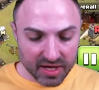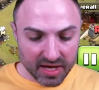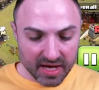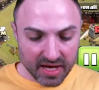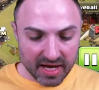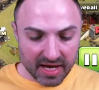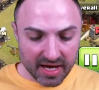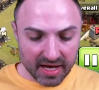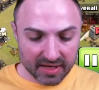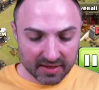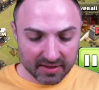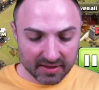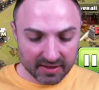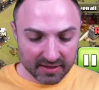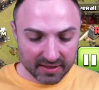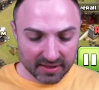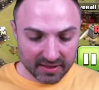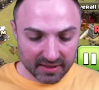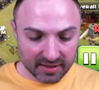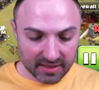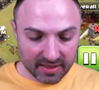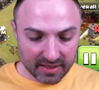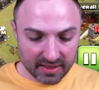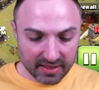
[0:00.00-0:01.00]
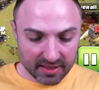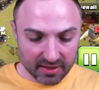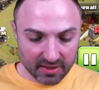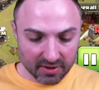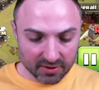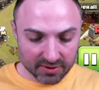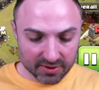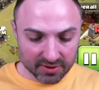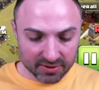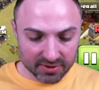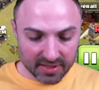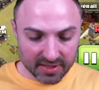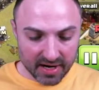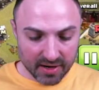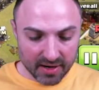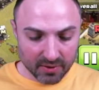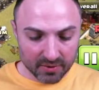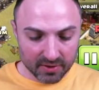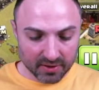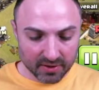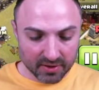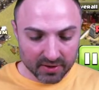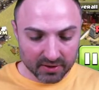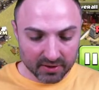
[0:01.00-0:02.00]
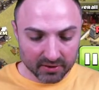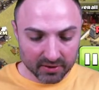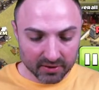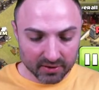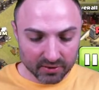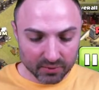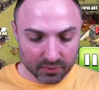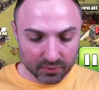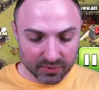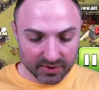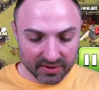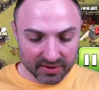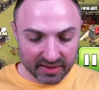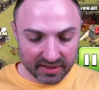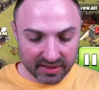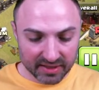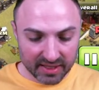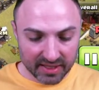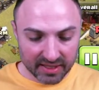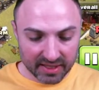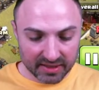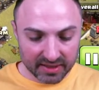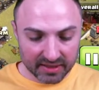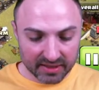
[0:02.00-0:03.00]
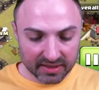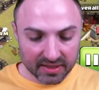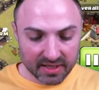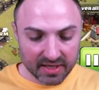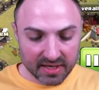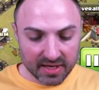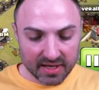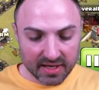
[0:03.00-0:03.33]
and the archer tower along with the cannon